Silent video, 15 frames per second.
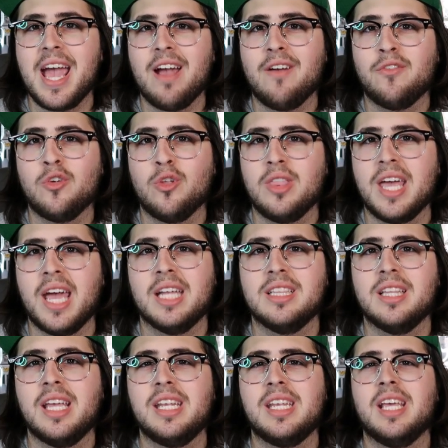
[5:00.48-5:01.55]
after that,
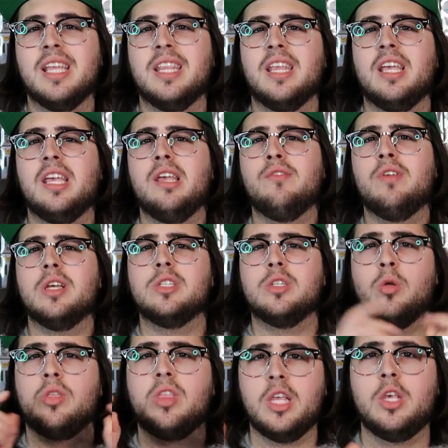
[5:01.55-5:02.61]
late in the evening.
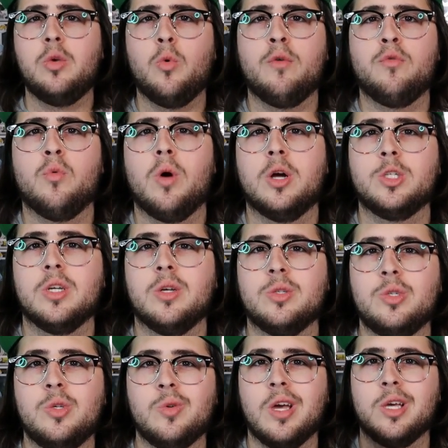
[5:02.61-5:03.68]
So thank you all for watching. I'll
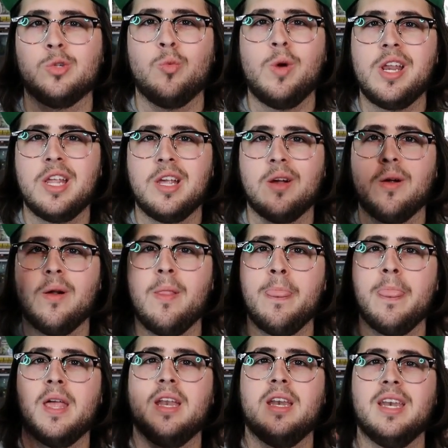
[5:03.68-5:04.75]
see you guys right here
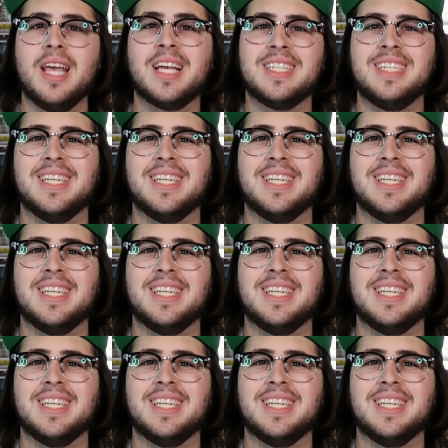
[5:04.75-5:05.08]
next